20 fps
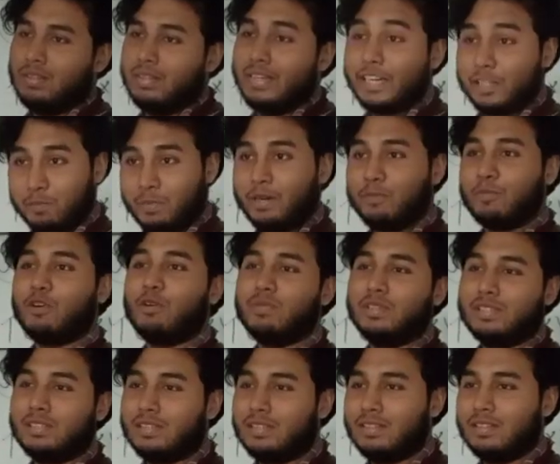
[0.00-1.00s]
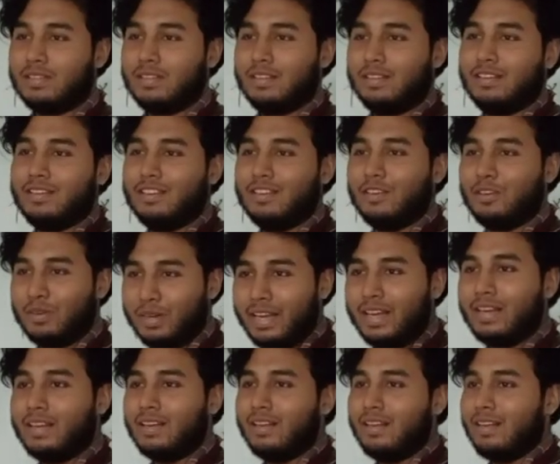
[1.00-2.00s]
That's my promise.
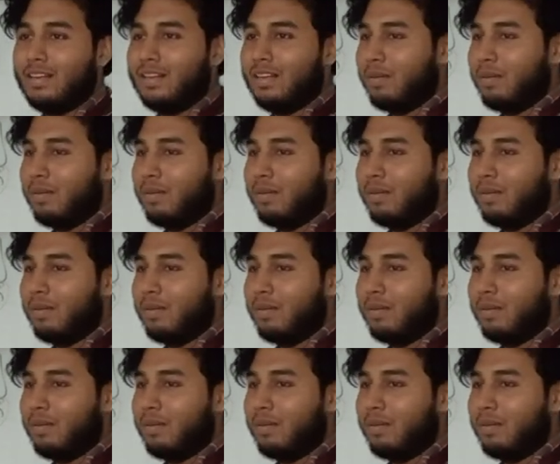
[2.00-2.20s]
Okay?